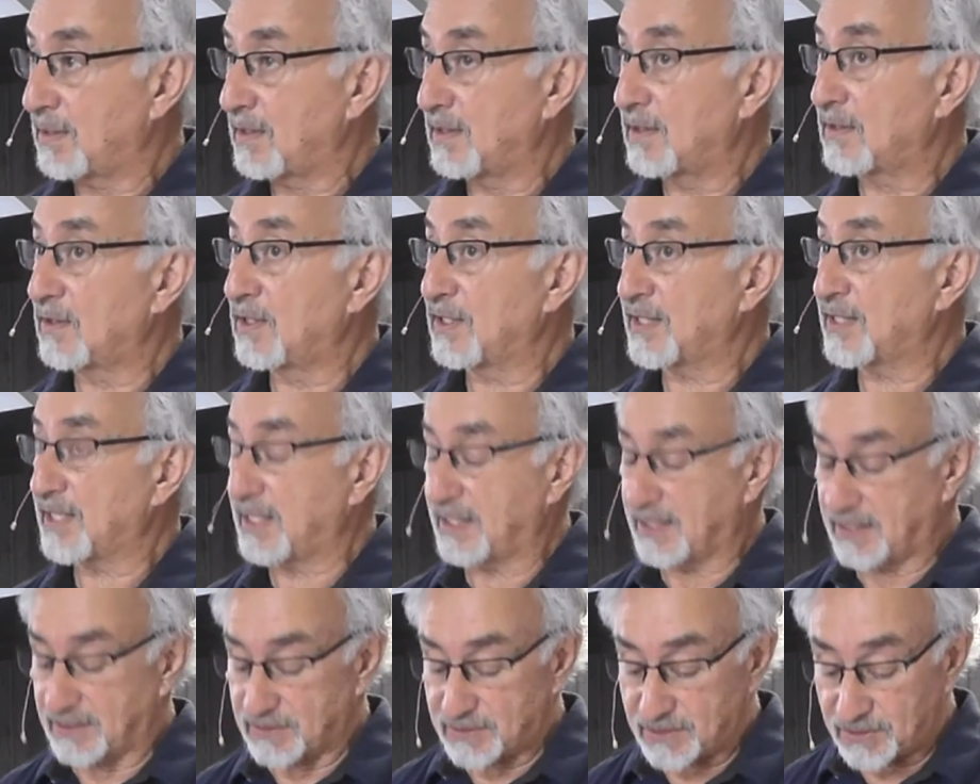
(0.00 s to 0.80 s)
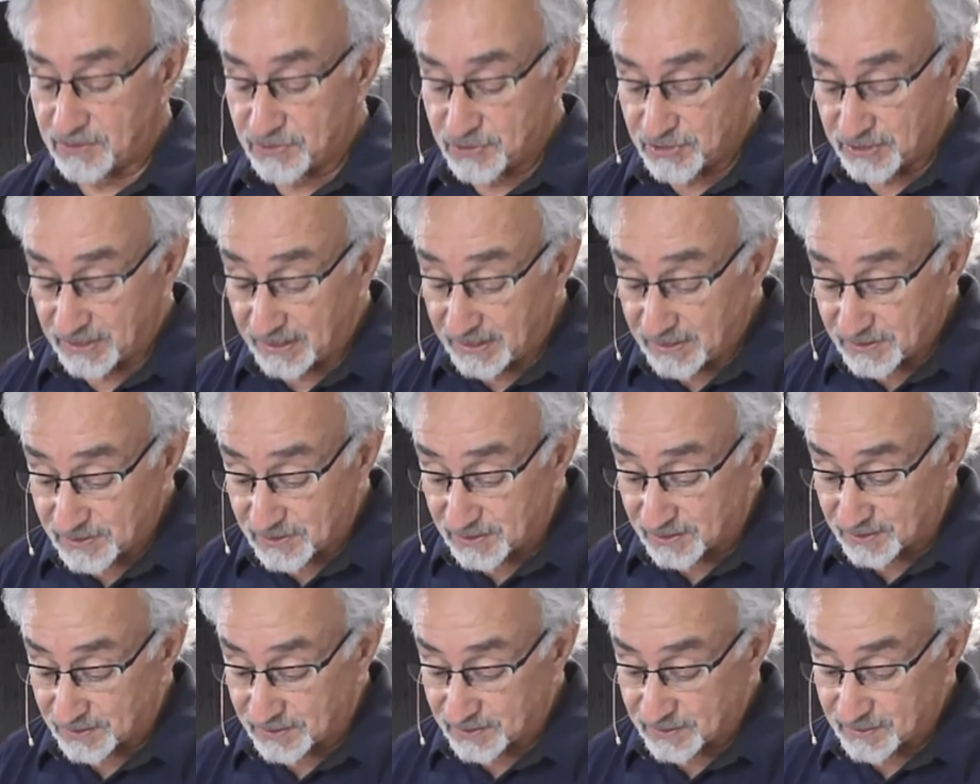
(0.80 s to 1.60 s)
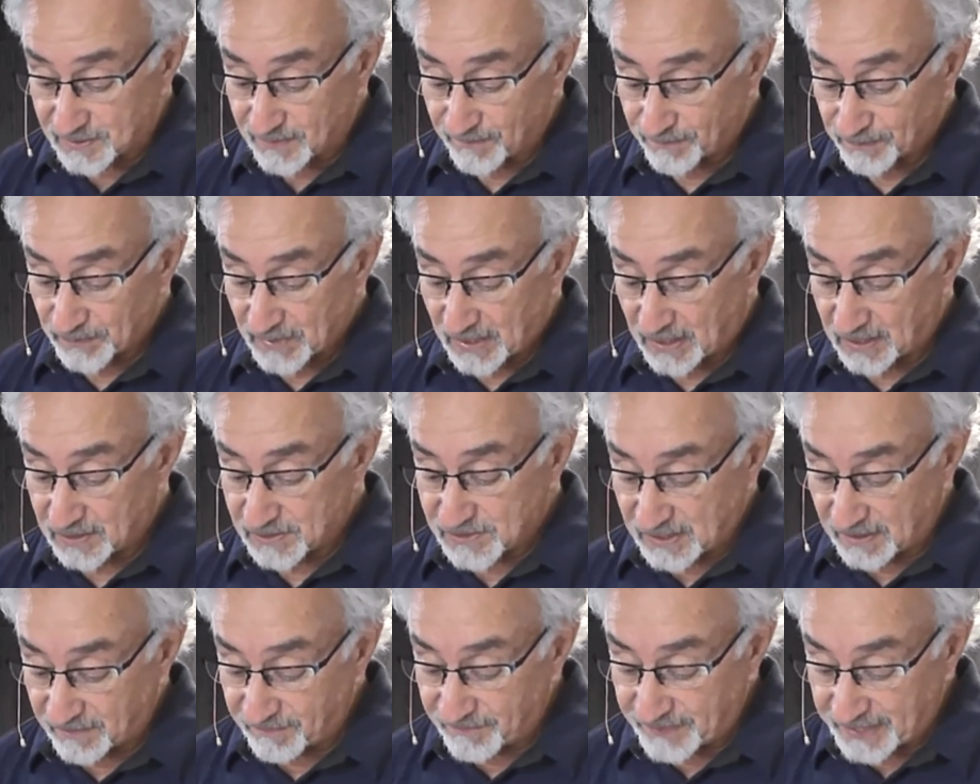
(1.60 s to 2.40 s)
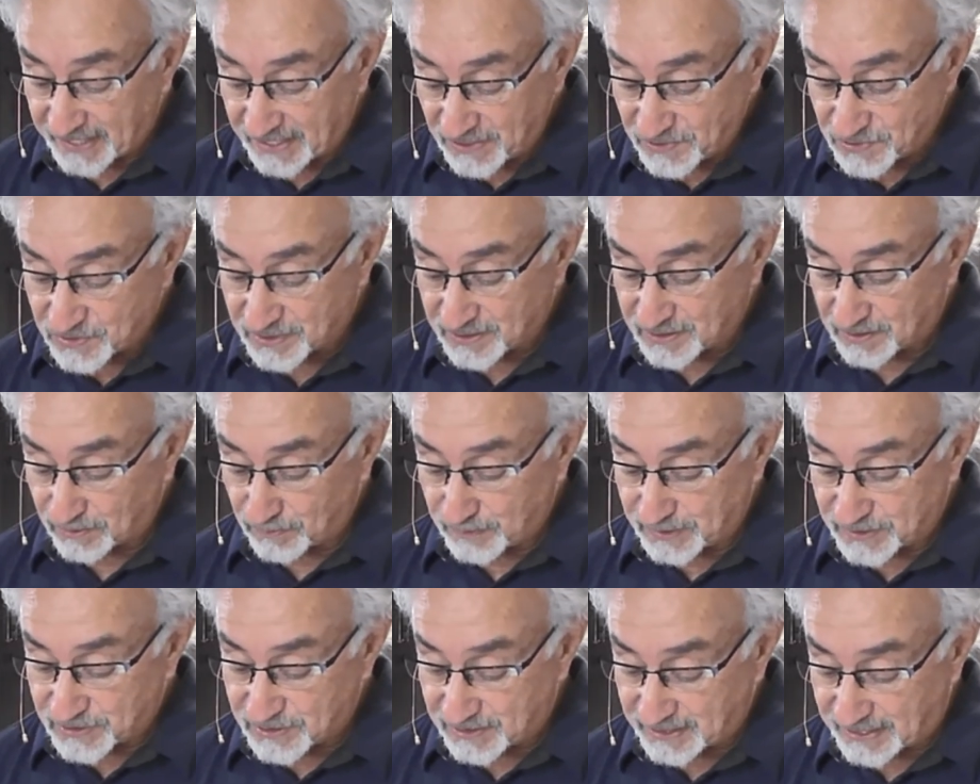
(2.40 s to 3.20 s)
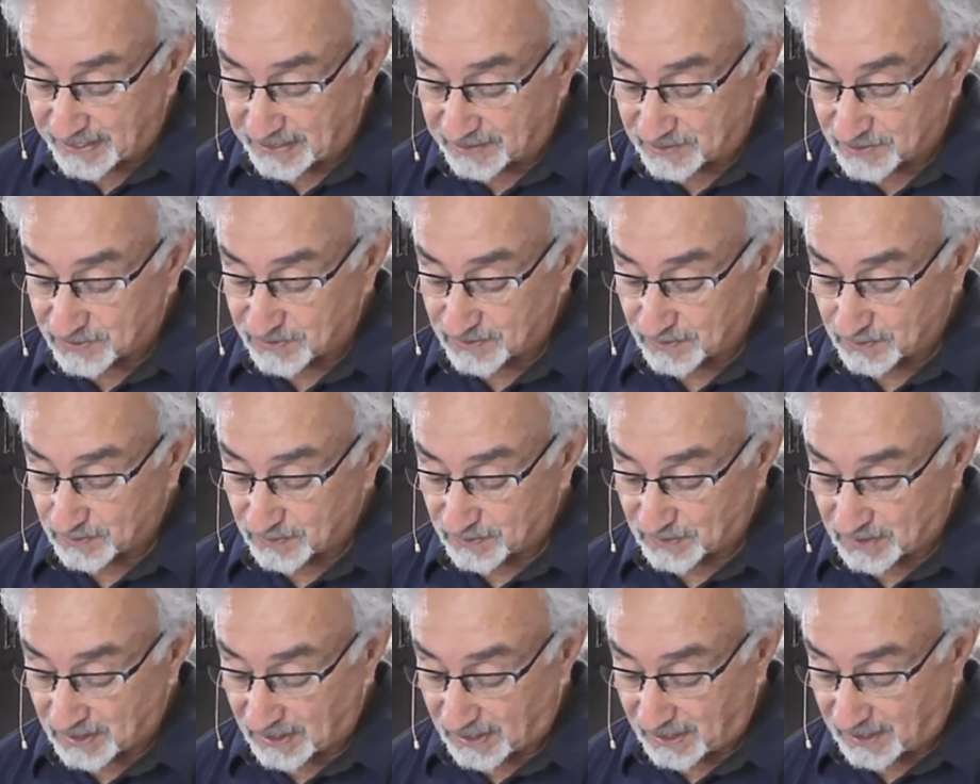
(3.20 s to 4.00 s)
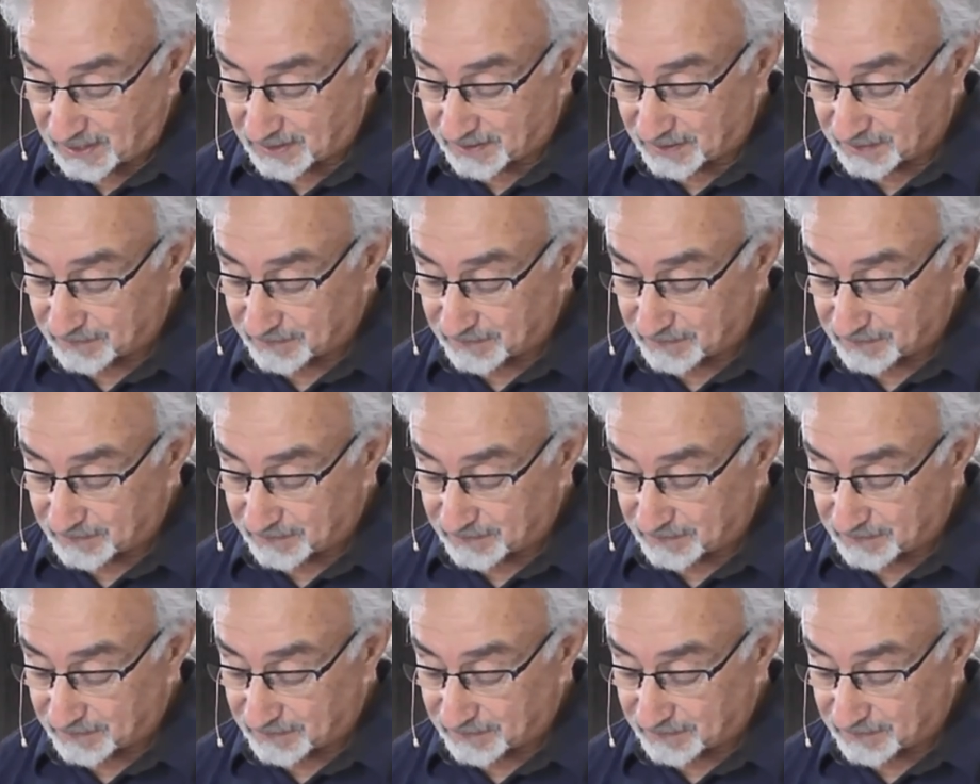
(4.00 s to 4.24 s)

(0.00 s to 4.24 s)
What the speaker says: Looking unto Jesus. Our salvation originates with God.